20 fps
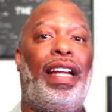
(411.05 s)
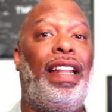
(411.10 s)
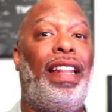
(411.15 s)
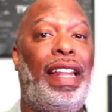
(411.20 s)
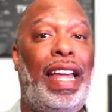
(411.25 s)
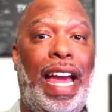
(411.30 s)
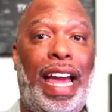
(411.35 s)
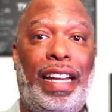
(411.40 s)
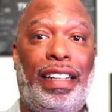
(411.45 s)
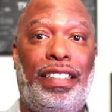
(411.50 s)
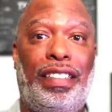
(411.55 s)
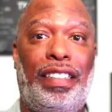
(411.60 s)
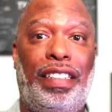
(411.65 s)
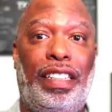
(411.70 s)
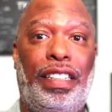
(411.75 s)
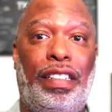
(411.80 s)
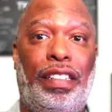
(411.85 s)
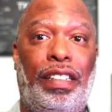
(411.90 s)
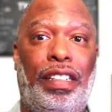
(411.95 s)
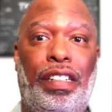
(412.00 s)

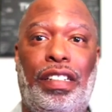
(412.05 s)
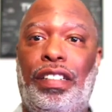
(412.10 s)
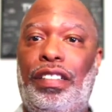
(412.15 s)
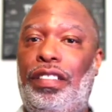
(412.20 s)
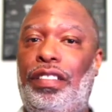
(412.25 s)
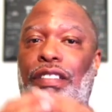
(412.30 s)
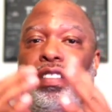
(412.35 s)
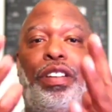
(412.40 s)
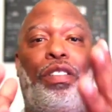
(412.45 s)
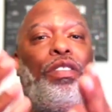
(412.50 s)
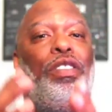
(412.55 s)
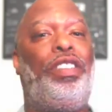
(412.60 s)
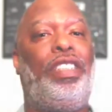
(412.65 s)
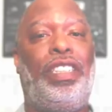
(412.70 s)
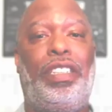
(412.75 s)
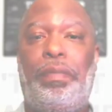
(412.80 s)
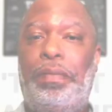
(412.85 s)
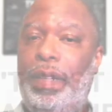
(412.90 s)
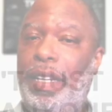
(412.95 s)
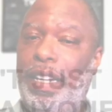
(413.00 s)
Lastly, don't
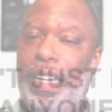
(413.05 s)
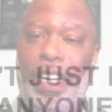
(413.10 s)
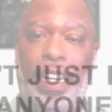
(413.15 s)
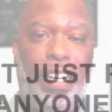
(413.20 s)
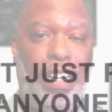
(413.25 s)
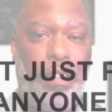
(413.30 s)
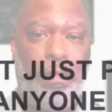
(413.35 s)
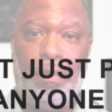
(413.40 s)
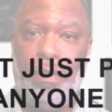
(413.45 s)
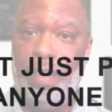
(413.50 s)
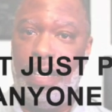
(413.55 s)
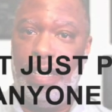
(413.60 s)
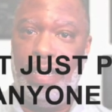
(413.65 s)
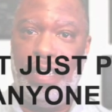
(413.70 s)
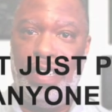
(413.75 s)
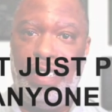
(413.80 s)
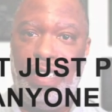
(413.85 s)
just pick anyone.